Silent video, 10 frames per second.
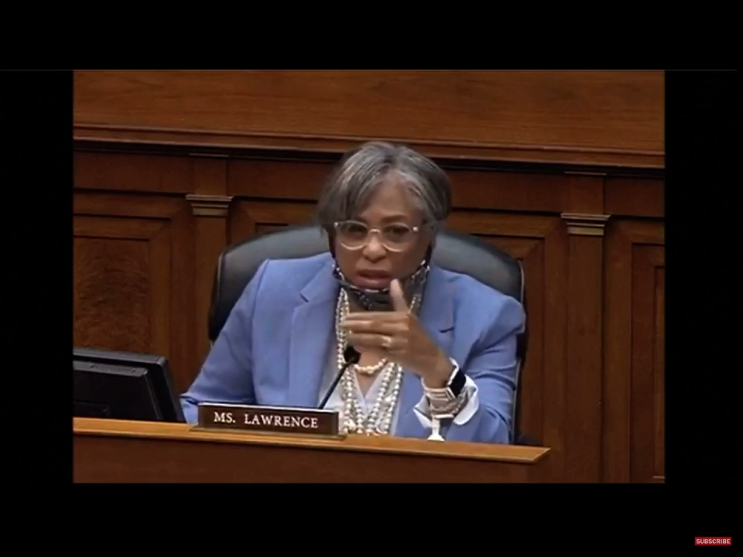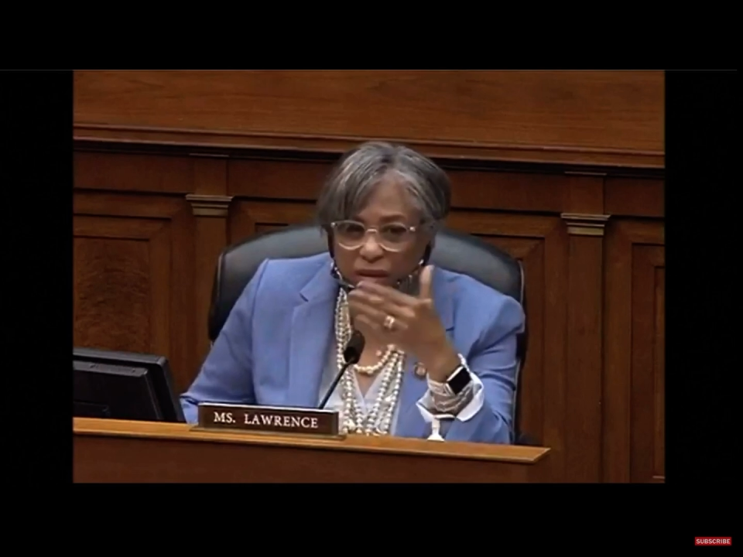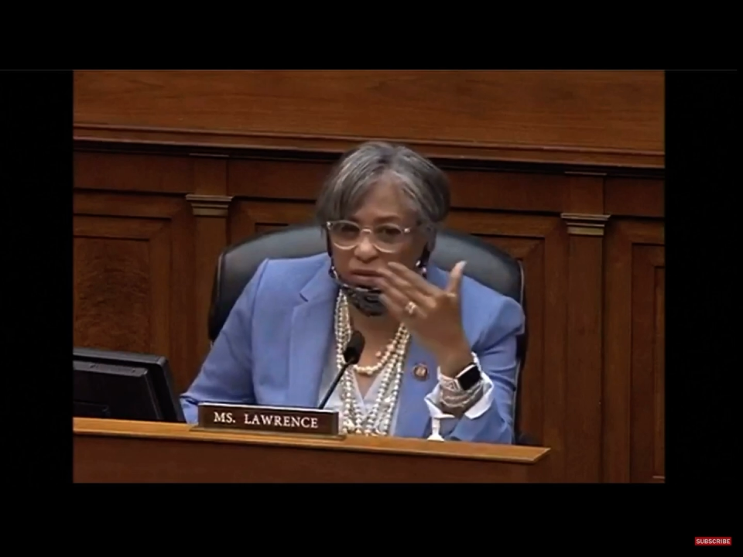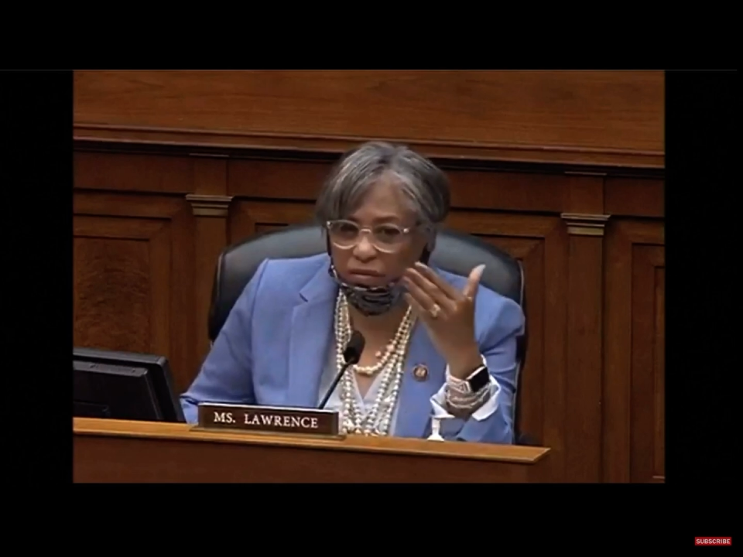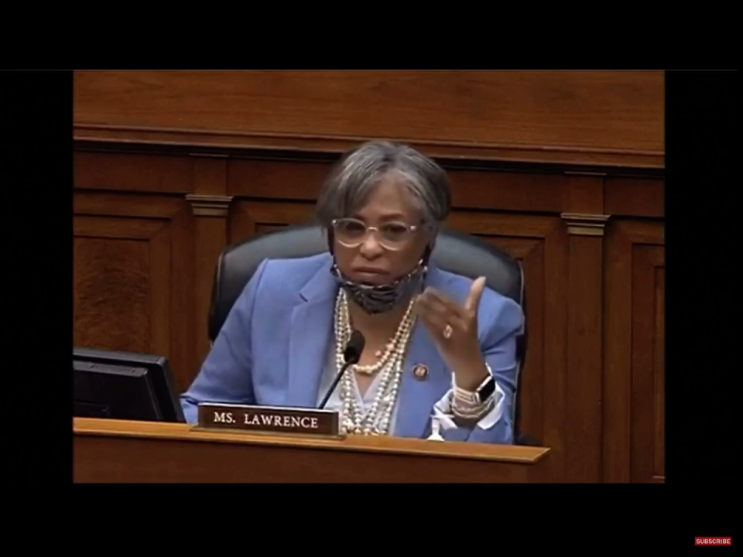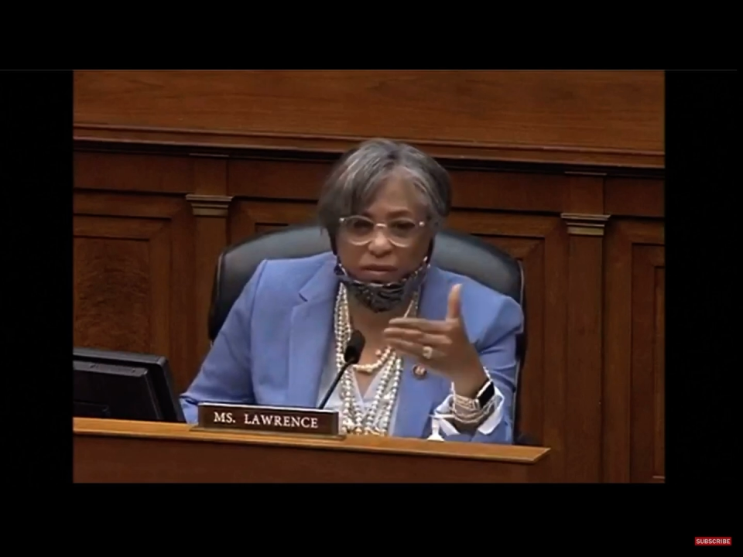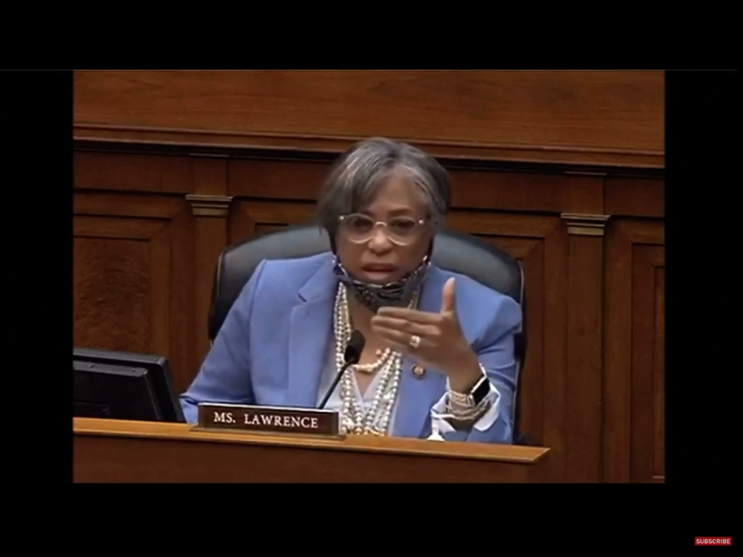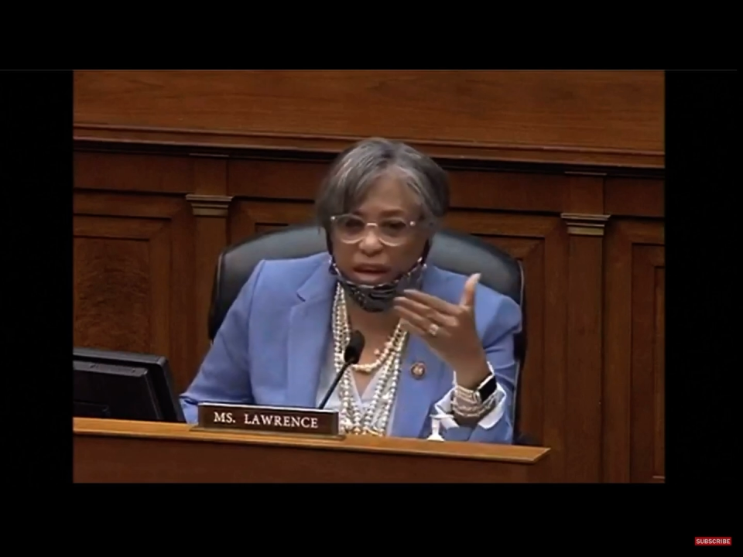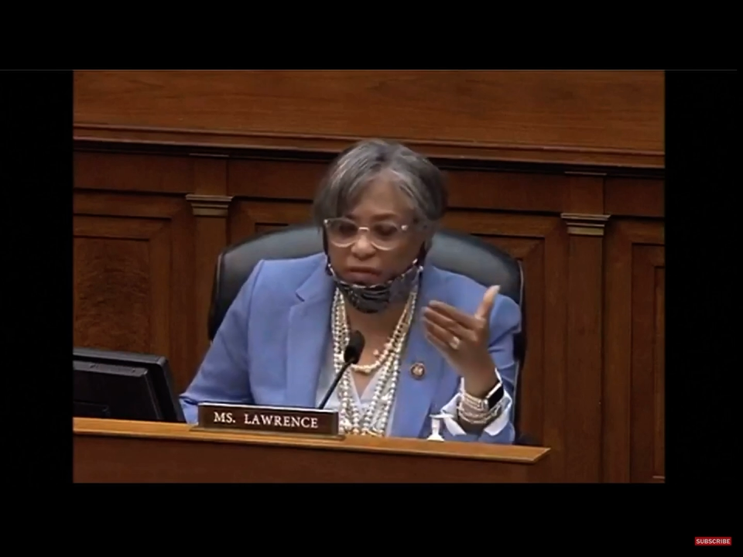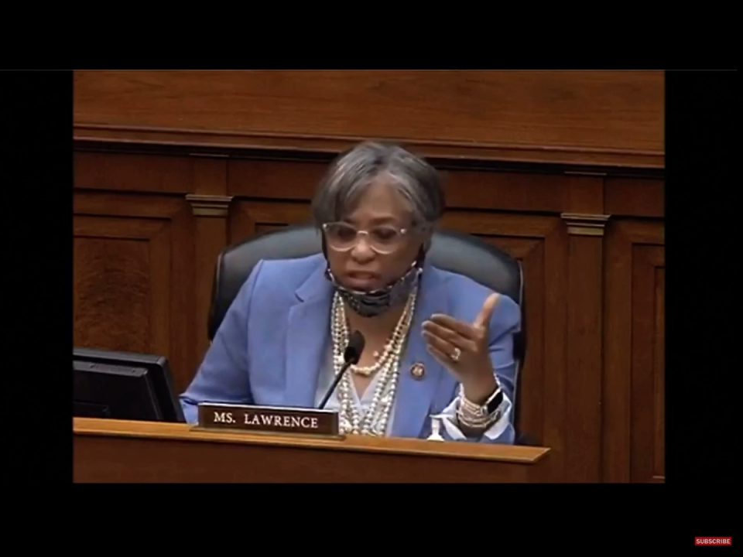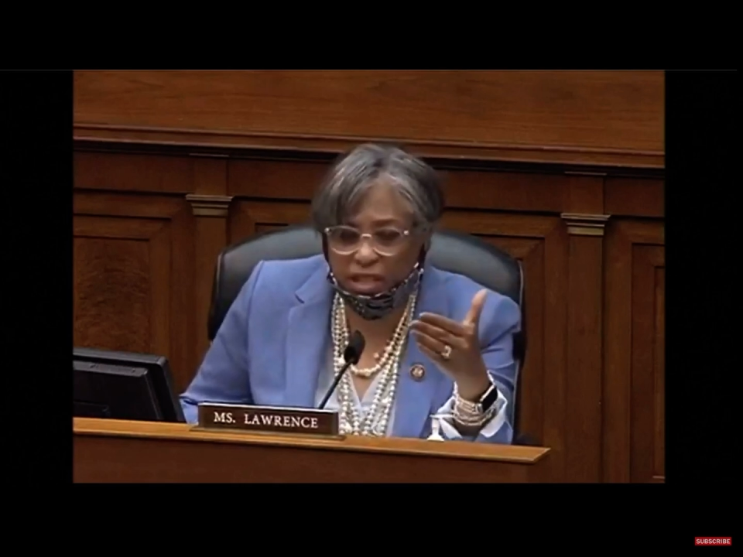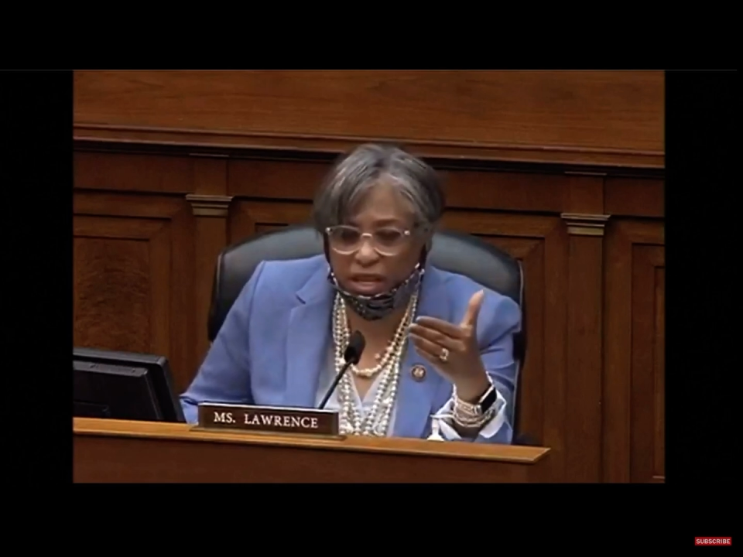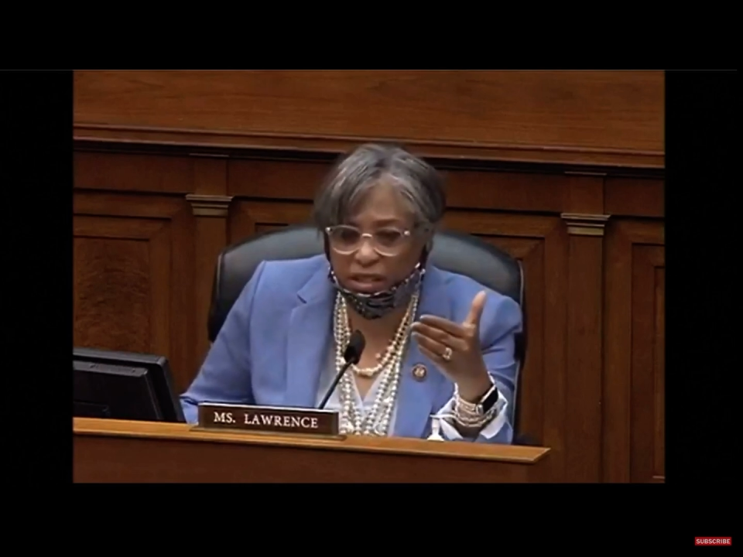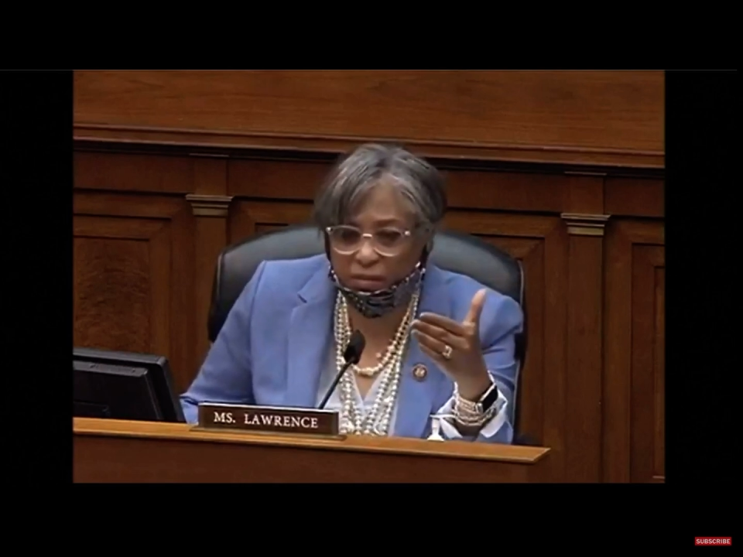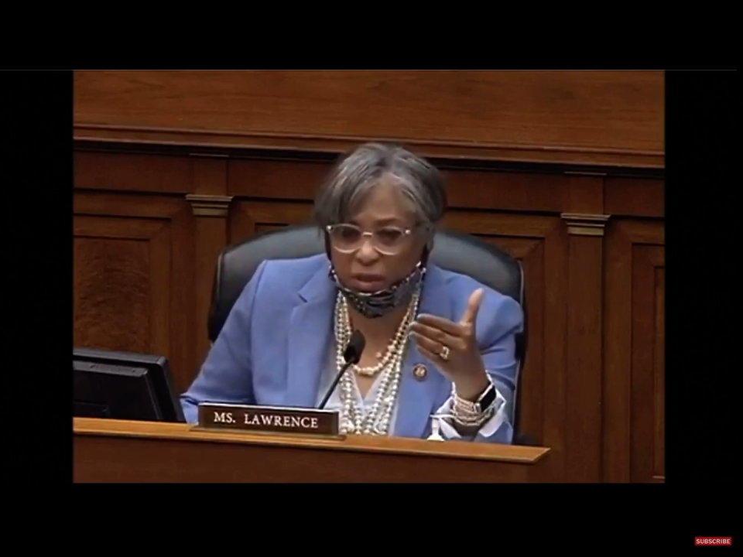of
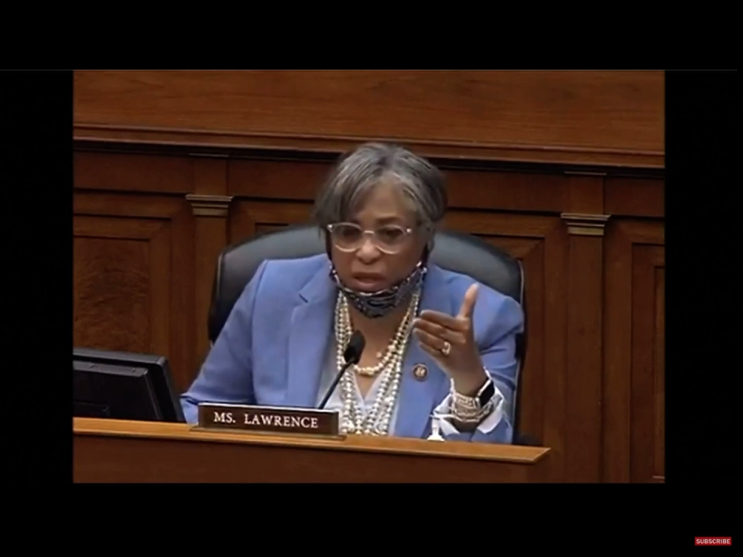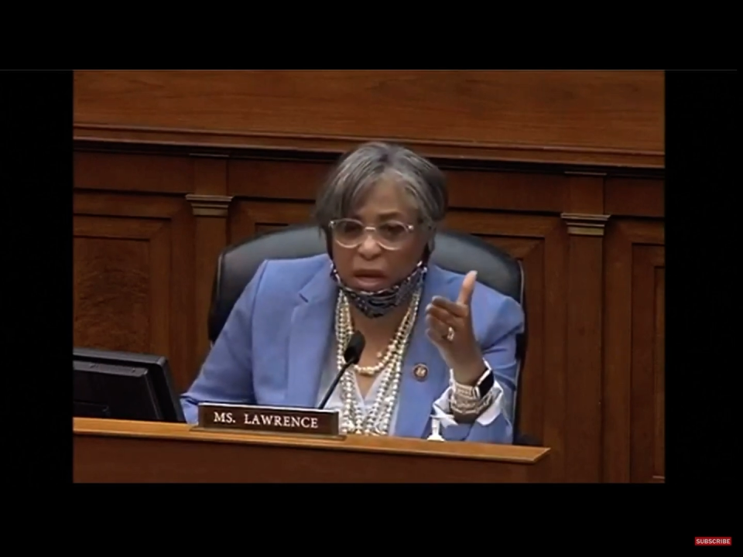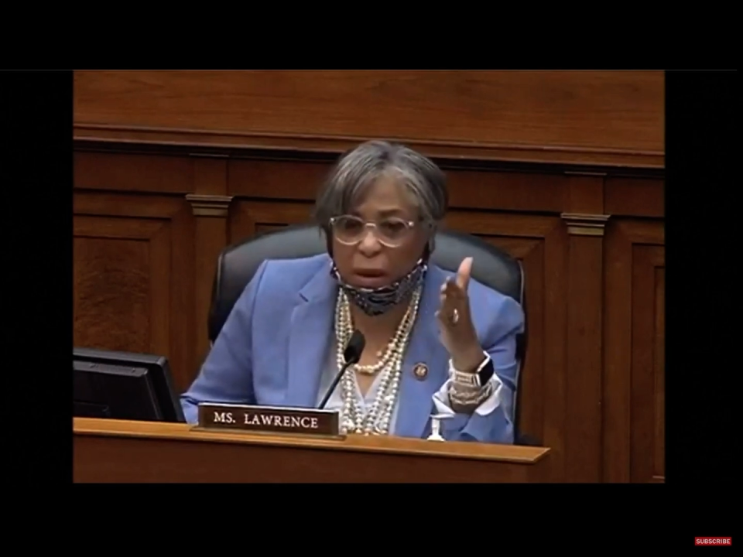advertisement,